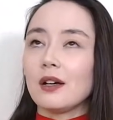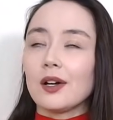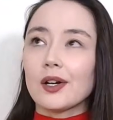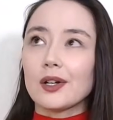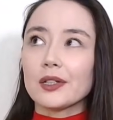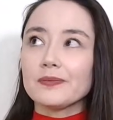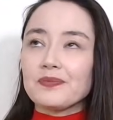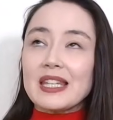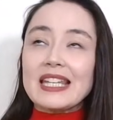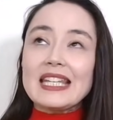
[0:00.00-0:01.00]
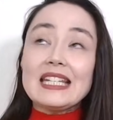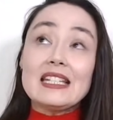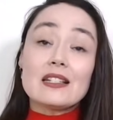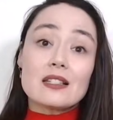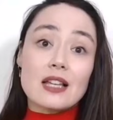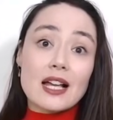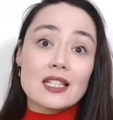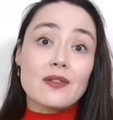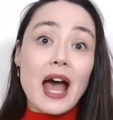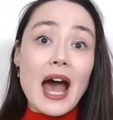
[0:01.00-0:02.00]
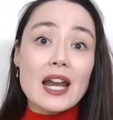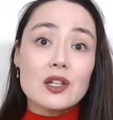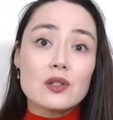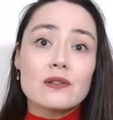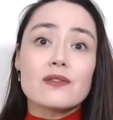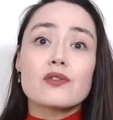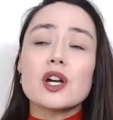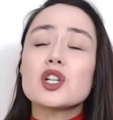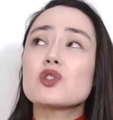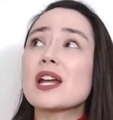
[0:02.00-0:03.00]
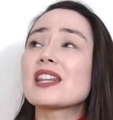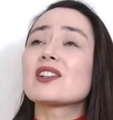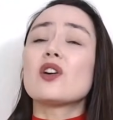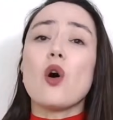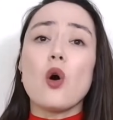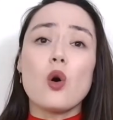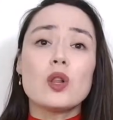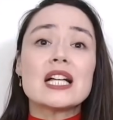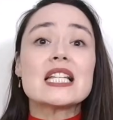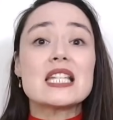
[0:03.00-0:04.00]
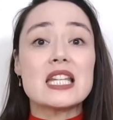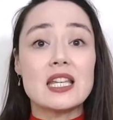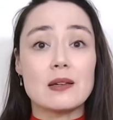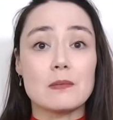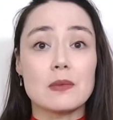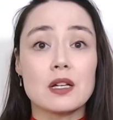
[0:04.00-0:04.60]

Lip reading: Her indecisive attitude frustrated the whole team.